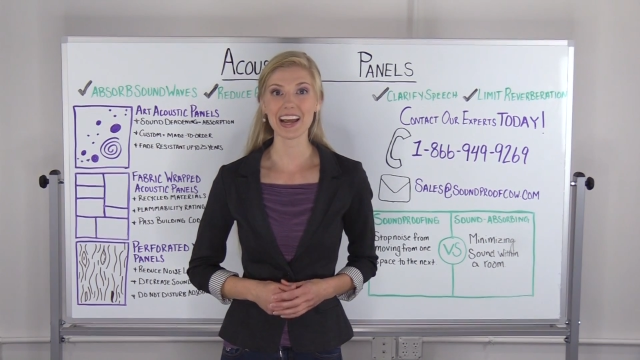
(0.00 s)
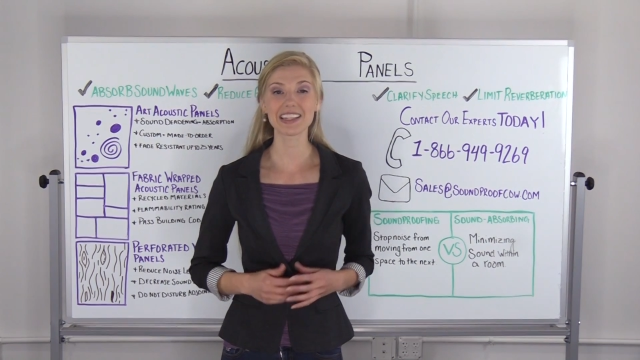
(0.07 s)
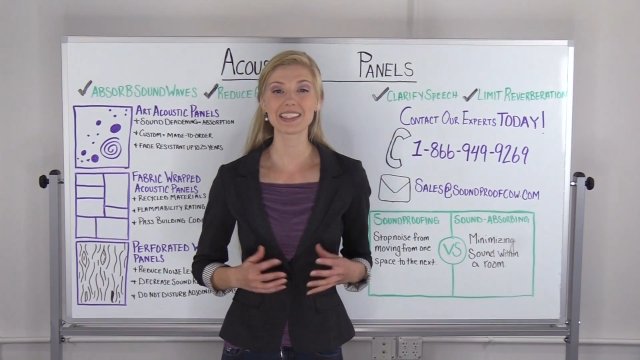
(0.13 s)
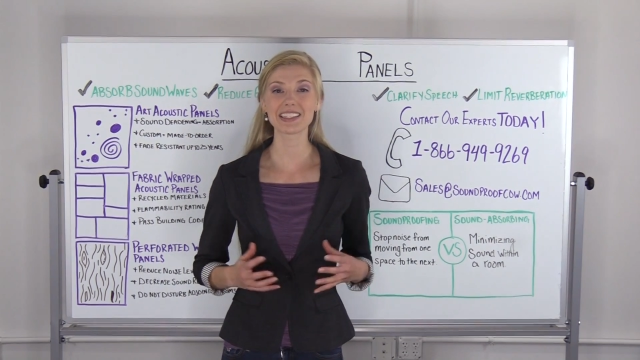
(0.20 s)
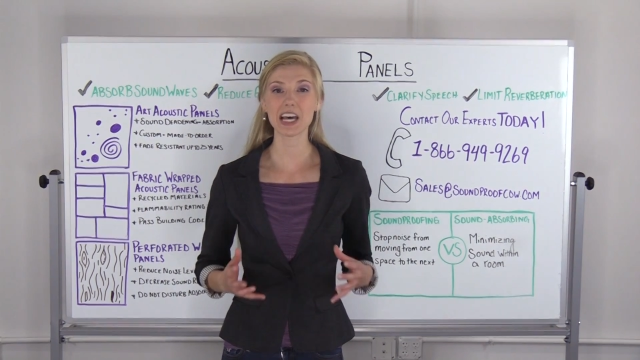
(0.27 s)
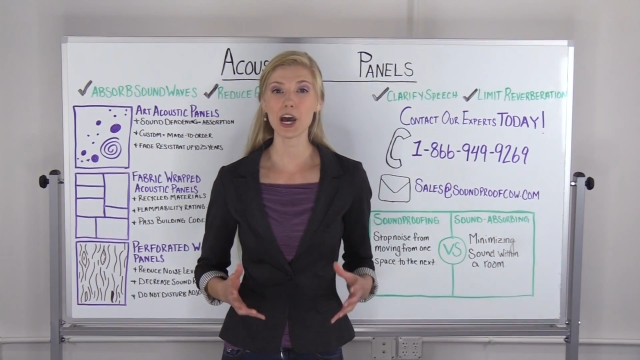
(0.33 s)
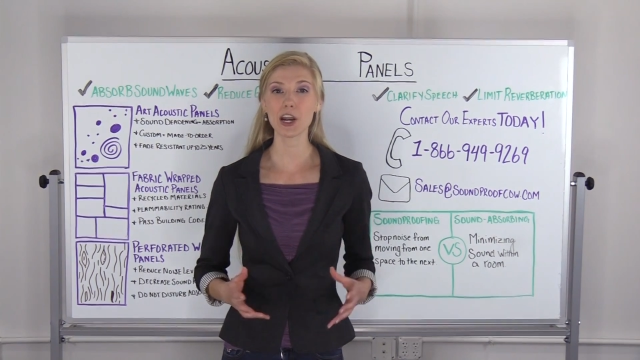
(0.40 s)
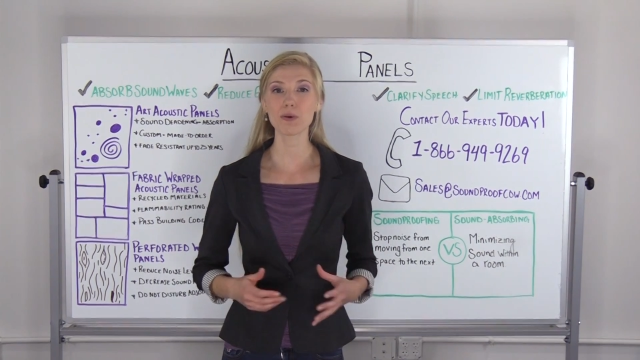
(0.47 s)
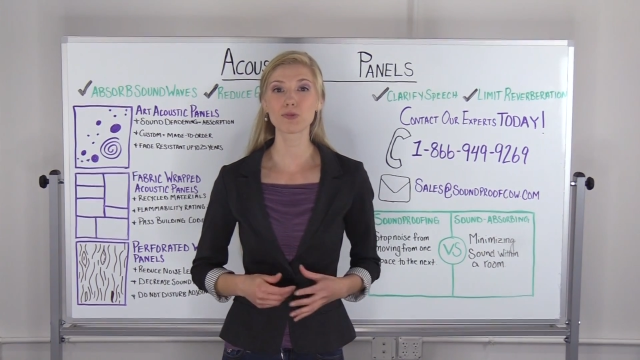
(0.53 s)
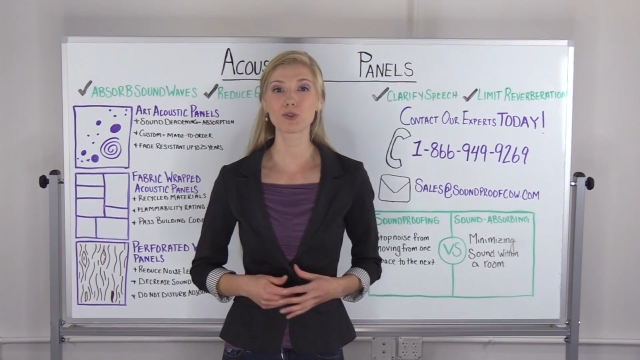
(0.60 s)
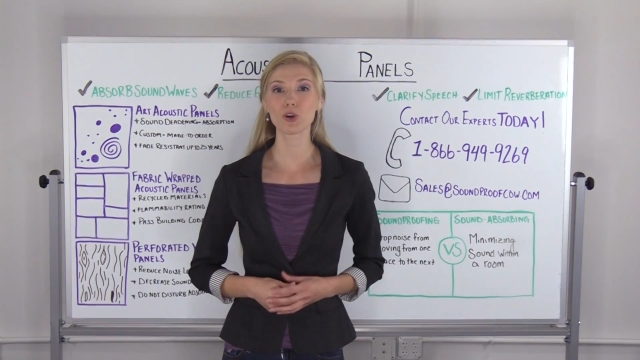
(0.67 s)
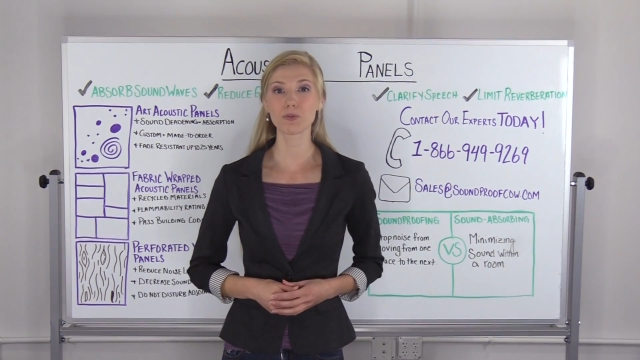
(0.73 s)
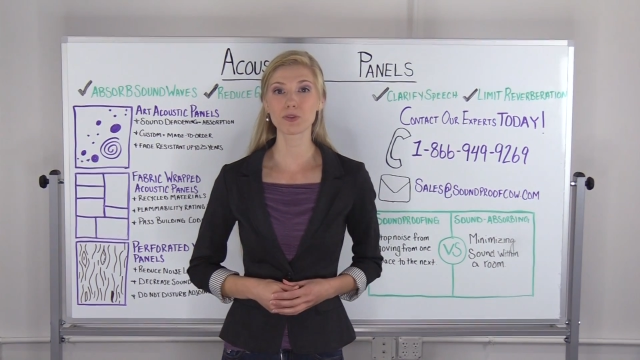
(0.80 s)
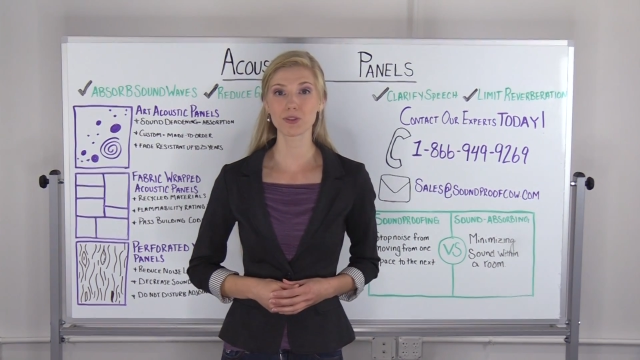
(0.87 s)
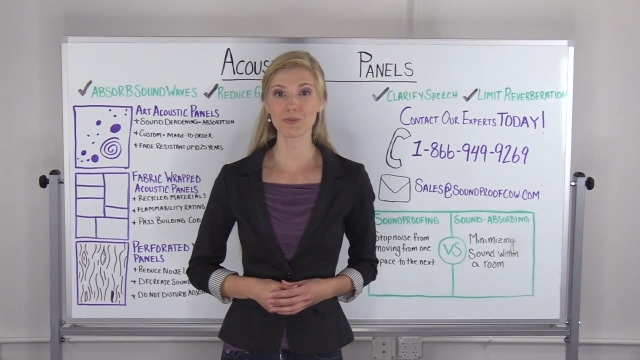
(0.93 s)
and sound
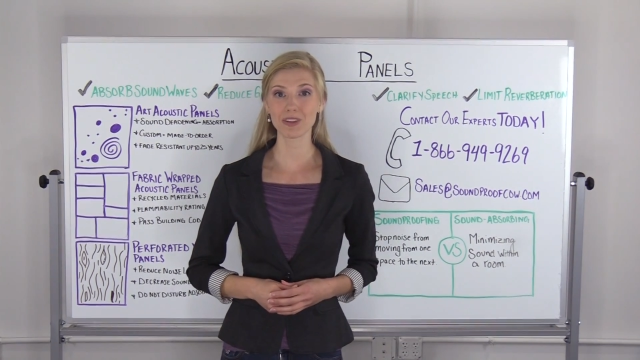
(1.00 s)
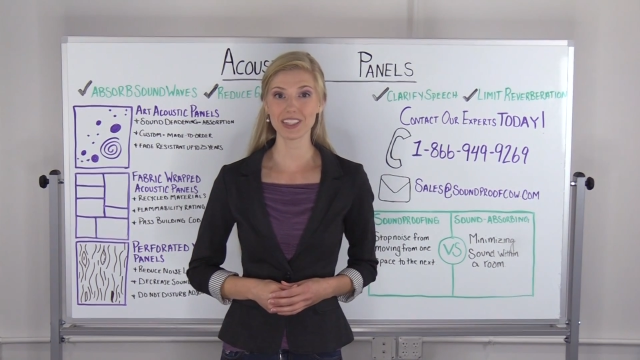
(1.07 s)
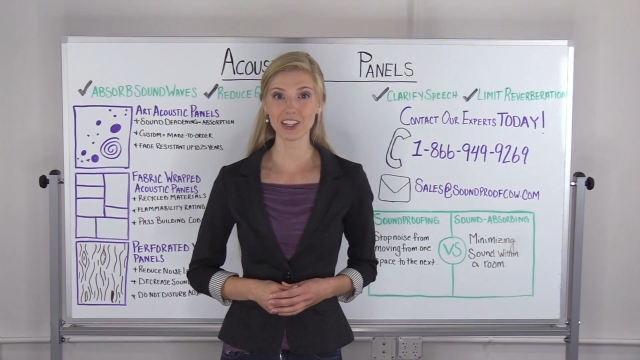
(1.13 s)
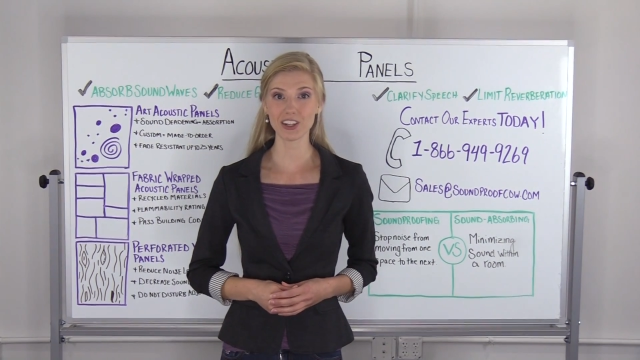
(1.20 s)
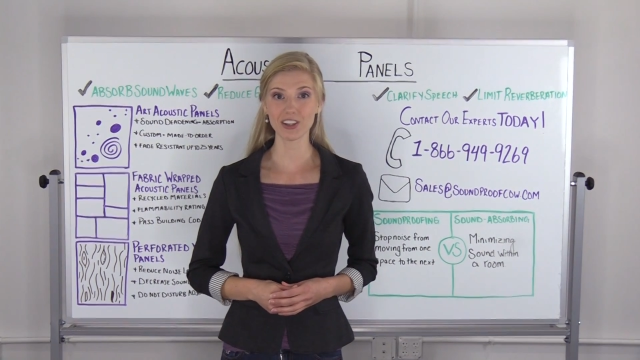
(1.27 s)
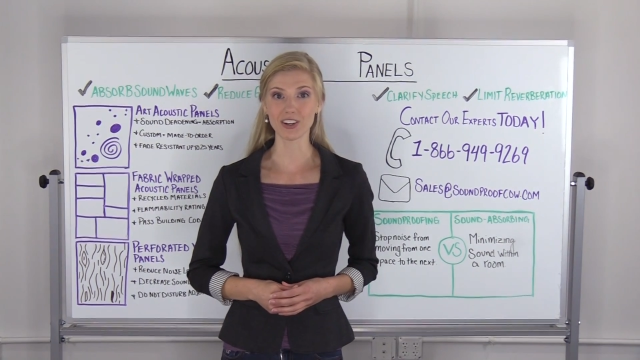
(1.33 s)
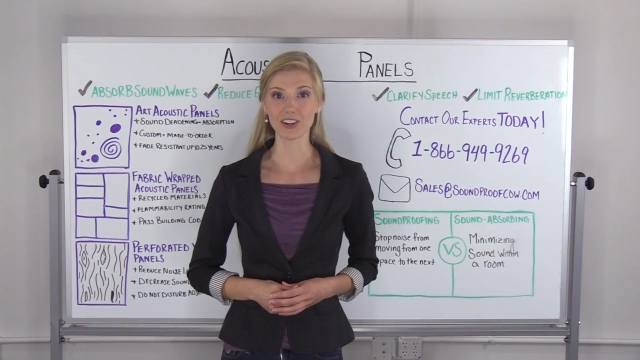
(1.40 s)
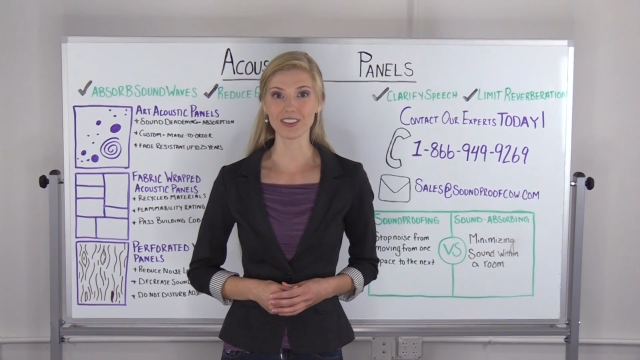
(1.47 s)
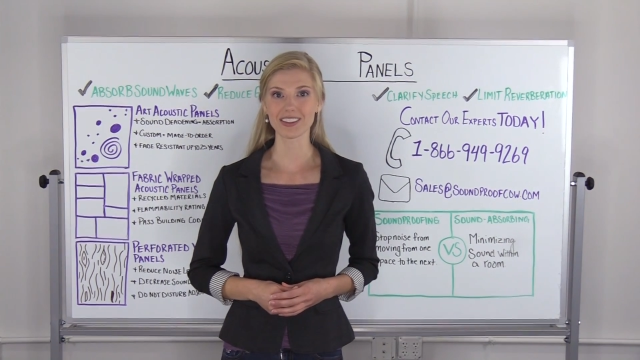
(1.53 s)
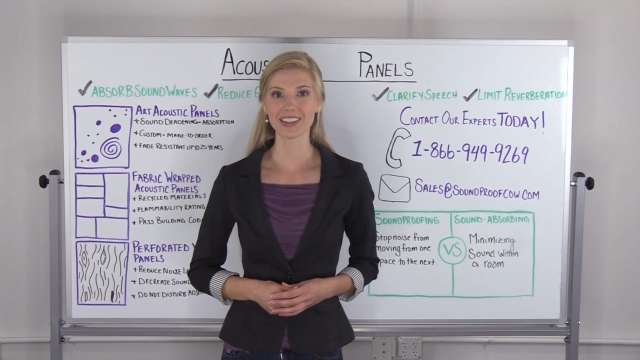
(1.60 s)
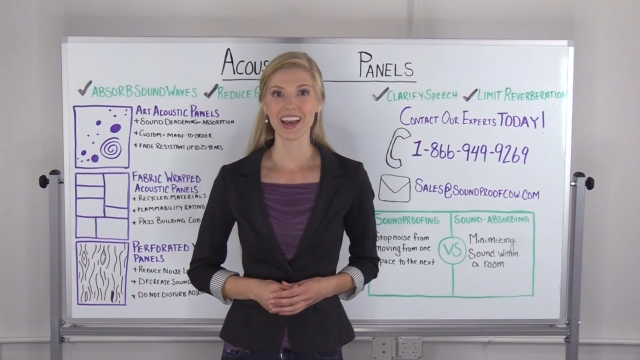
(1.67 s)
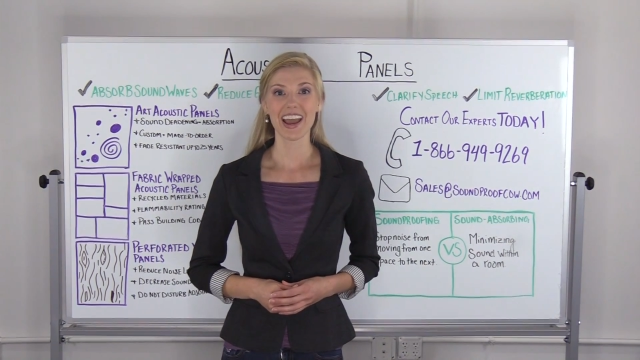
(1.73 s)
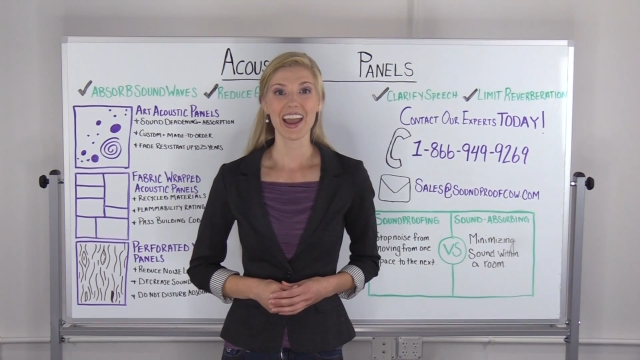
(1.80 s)
absorption materials,